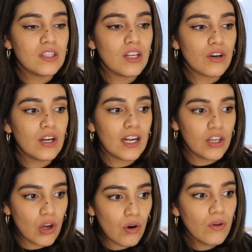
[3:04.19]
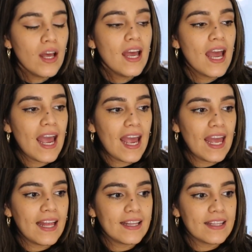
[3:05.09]
They're gonna know,
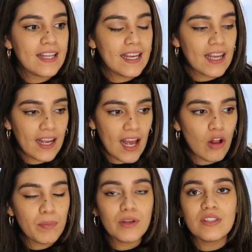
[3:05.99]
and they can help you,